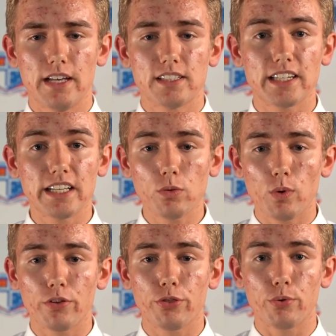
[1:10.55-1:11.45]
Seeing the
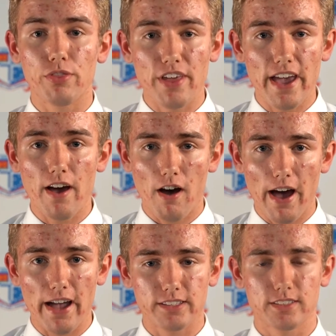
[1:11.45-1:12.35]
world through their
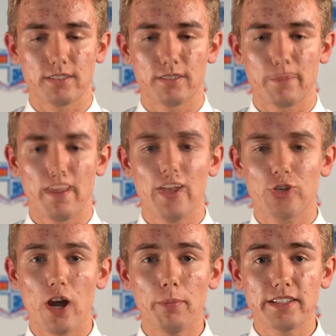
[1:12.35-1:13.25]
eyes.
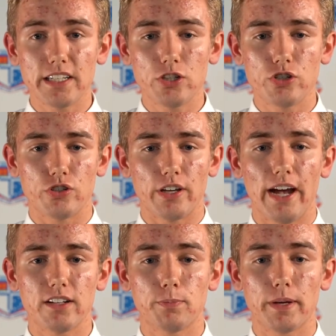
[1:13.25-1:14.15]
Drama teaches you
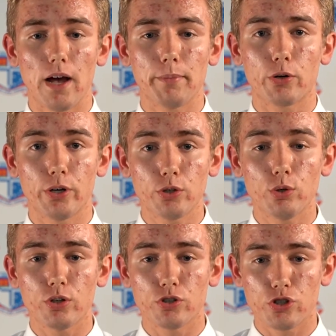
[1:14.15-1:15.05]
how to become a
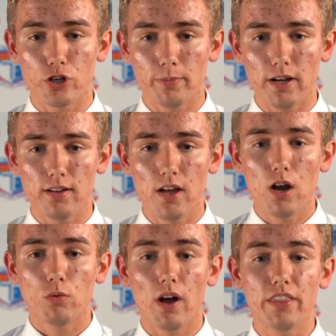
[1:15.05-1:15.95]
critical consumer
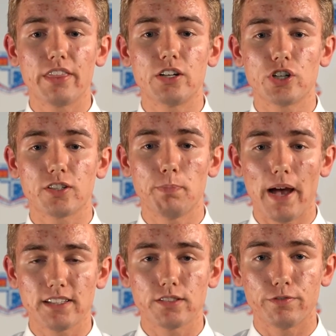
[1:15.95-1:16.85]
rather than just
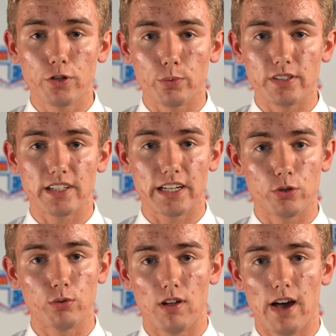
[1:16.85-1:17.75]
passive viewers in
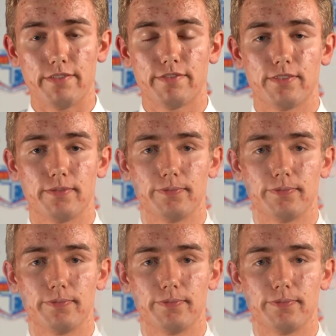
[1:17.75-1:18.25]
your life.